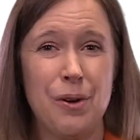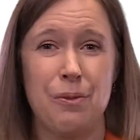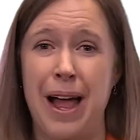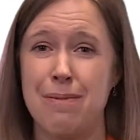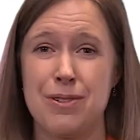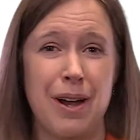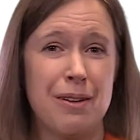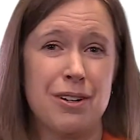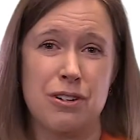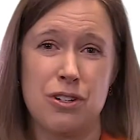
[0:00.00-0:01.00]
Wrapped
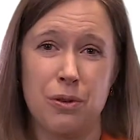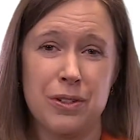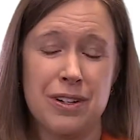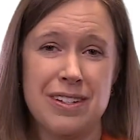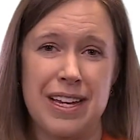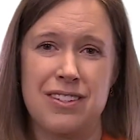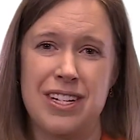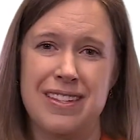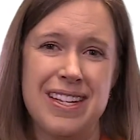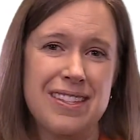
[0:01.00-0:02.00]
around her shoulders as
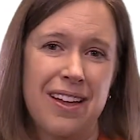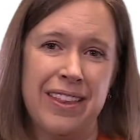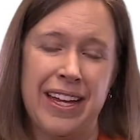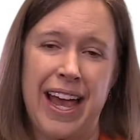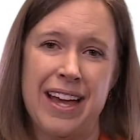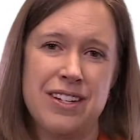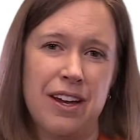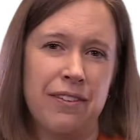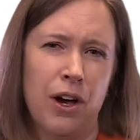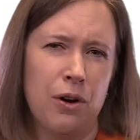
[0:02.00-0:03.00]
she sits on the edge
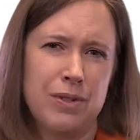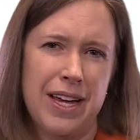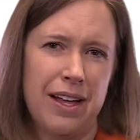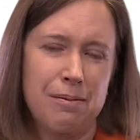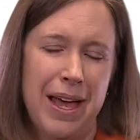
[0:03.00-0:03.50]
of a hotel